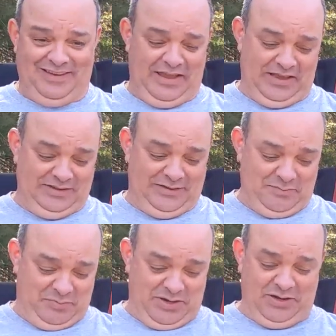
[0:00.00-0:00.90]
and
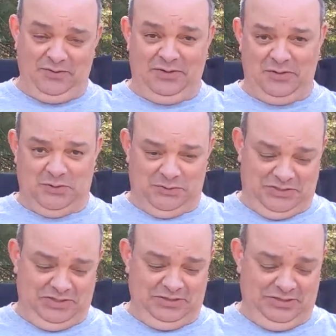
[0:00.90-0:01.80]
compare with the Cold
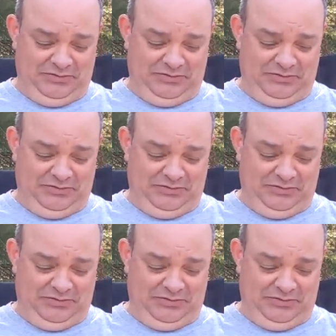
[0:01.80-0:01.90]
Steel.